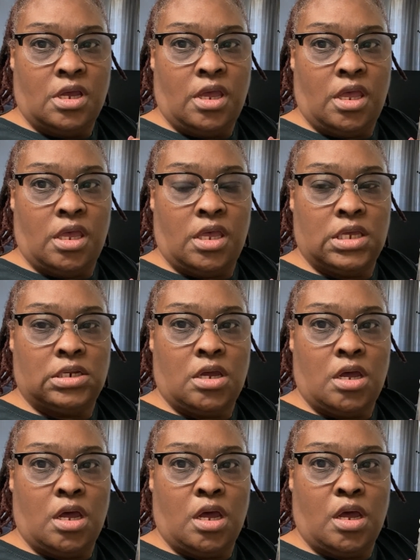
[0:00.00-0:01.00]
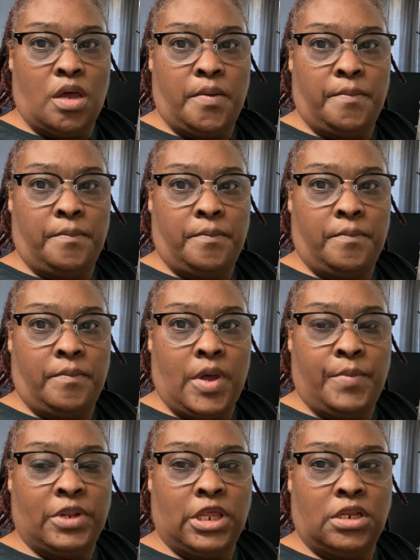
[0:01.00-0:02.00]
and
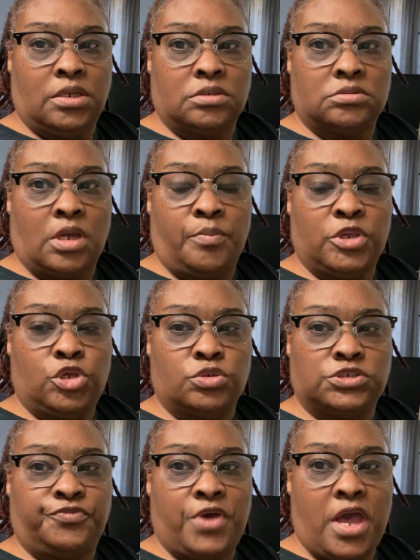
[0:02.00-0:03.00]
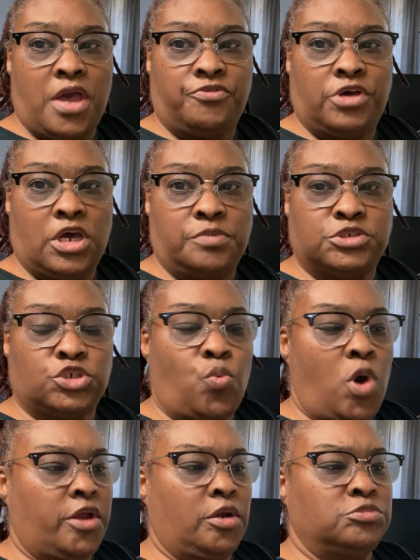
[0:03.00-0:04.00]
I'm gonna use 5 cups of
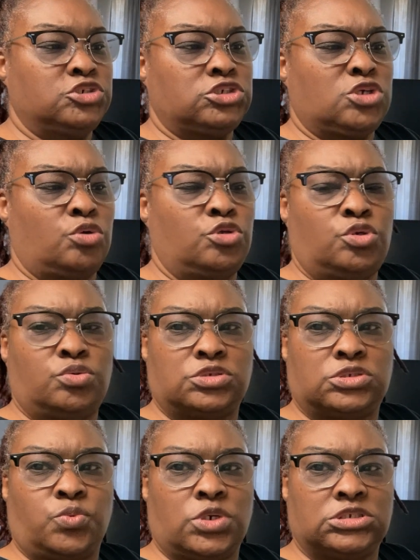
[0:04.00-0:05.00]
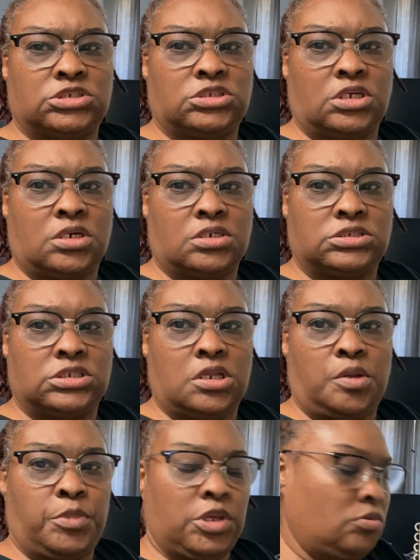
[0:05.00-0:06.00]
water. I'm just gonna use 1 stick of
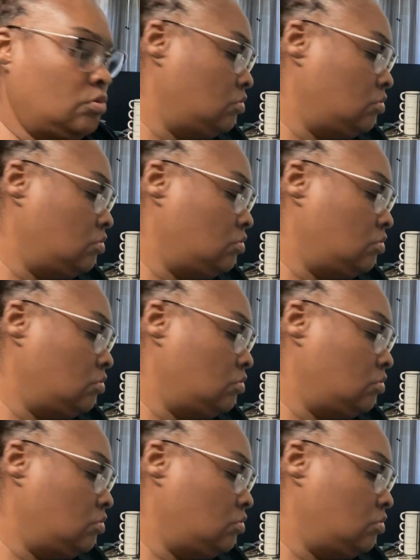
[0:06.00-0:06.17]
cinnamon,